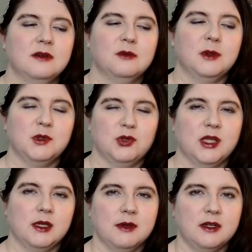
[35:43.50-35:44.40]
we were
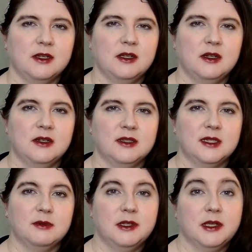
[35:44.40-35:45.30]
talking about it, and I
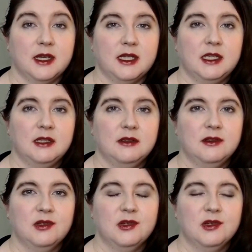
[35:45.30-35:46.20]
said, well, okay,
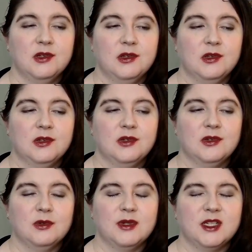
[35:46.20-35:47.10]

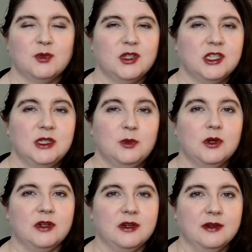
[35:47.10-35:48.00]
which one do you
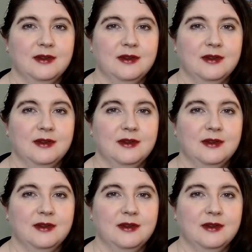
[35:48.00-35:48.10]
want?